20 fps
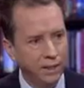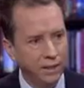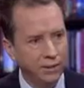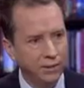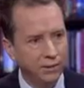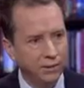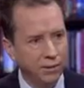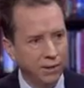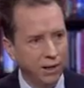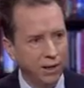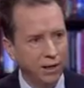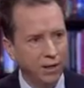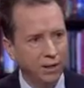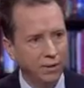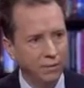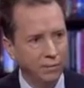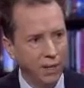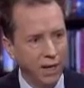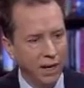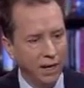is.
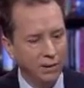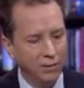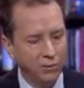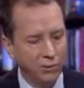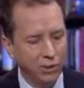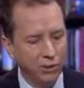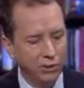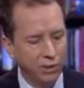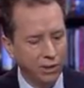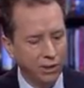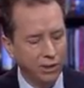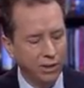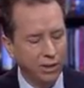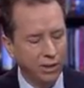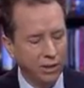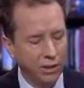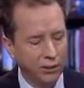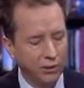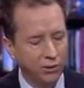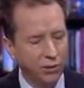I would say
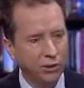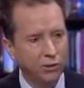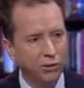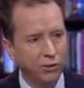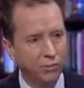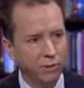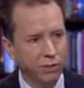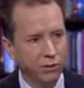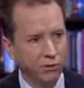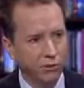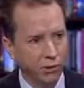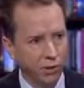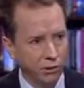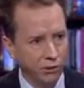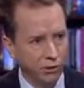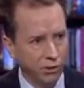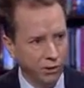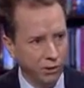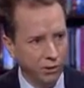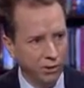that under this
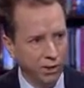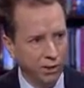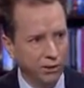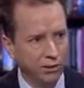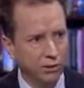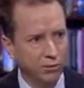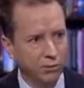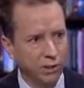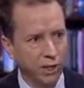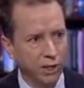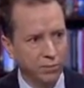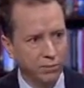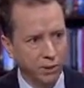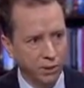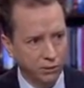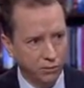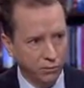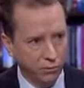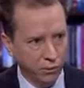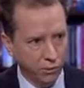administration, things have gone
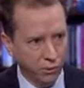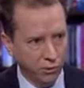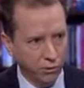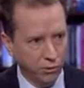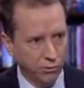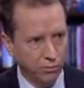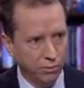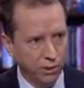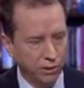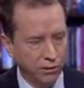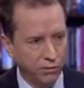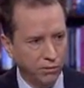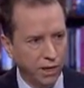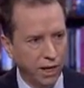much further, much